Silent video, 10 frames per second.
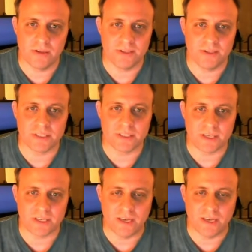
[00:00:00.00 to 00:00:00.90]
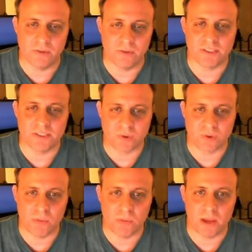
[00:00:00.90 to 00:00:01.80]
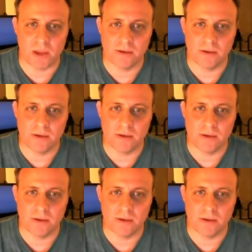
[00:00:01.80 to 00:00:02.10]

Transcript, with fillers: It doesn't say Edom, it says all men.